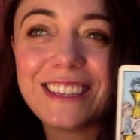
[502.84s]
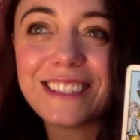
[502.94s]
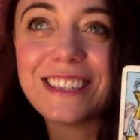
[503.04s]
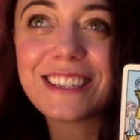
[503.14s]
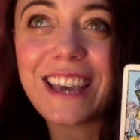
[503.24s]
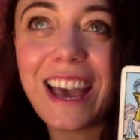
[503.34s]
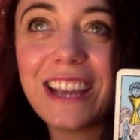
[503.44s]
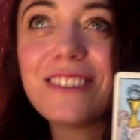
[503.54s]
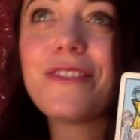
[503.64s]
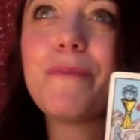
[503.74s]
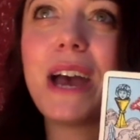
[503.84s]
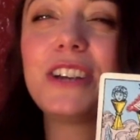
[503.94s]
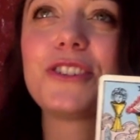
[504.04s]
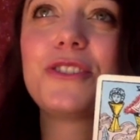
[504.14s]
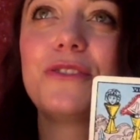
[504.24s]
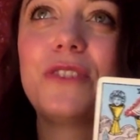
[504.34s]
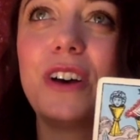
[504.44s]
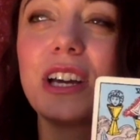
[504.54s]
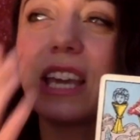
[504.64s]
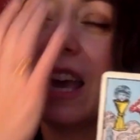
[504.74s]
this is kind of a magical
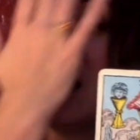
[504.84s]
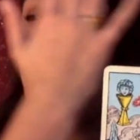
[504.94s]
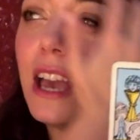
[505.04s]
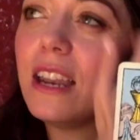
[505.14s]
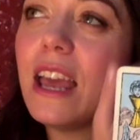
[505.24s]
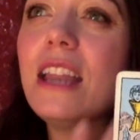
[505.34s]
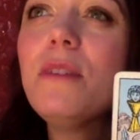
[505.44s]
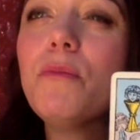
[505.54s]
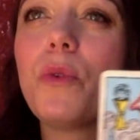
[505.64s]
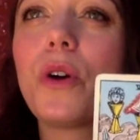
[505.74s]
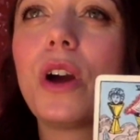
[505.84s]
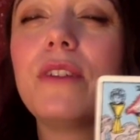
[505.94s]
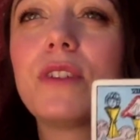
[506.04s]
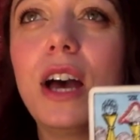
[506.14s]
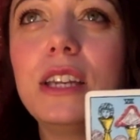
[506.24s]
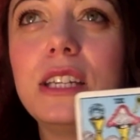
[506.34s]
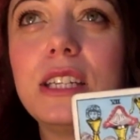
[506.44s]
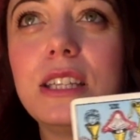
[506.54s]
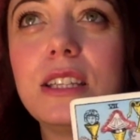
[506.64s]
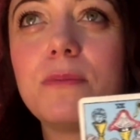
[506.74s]
fog and anymore, I've gotten
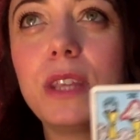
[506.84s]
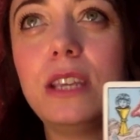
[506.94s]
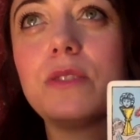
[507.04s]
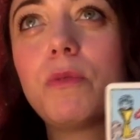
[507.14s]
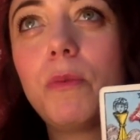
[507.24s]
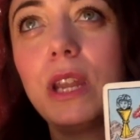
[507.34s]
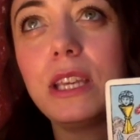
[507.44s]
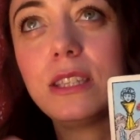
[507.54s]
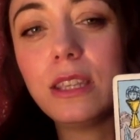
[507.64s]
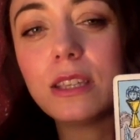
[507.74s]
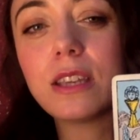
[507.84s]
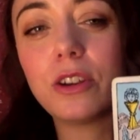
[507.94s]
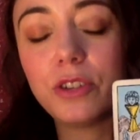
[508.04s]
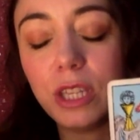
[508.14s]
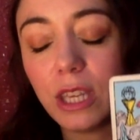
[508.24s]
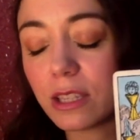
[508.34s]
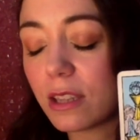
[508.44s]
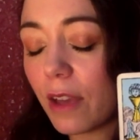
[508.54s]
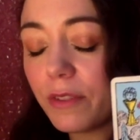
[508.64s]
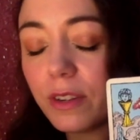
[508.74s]
into this place where when I see this energy, like
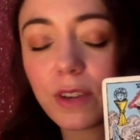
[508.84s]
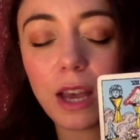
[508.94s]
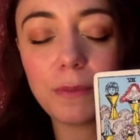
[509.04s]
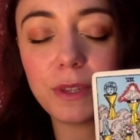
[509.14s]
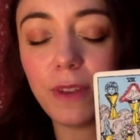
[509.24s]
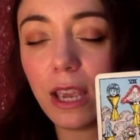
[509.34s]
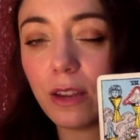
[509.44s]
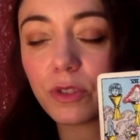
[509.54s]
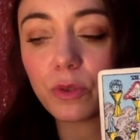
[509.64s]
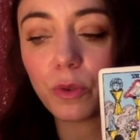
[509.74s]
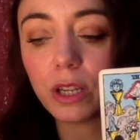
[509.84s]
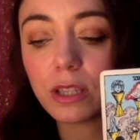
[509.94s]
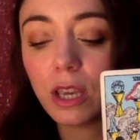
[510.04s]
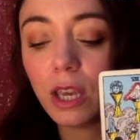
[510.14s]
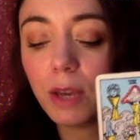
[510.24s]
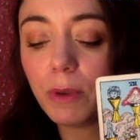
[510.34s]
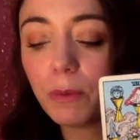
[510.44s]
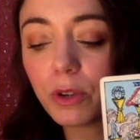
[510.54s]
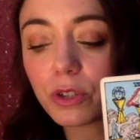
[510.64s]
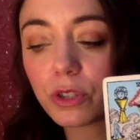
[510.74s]
Seven of Cups and Eight of Swords,
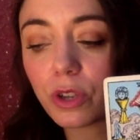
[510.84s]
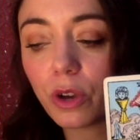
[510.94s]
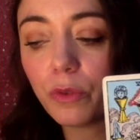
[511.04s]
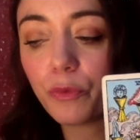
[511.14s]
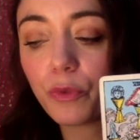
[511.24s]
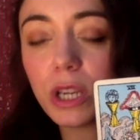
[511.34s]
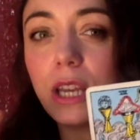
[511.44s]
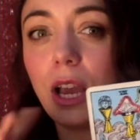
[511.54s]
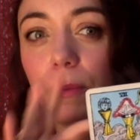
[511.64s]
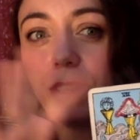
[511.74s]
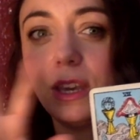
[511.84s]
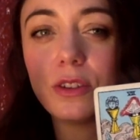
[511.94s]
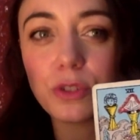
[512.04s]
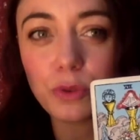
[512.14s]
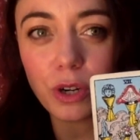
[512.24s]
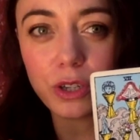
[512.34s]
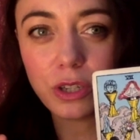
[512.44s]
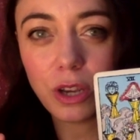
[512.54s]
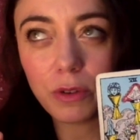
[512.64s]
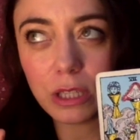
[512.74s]
people are so freaked out by the Eight of Swords.
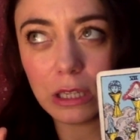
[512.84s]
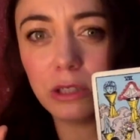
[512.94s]
You know, it's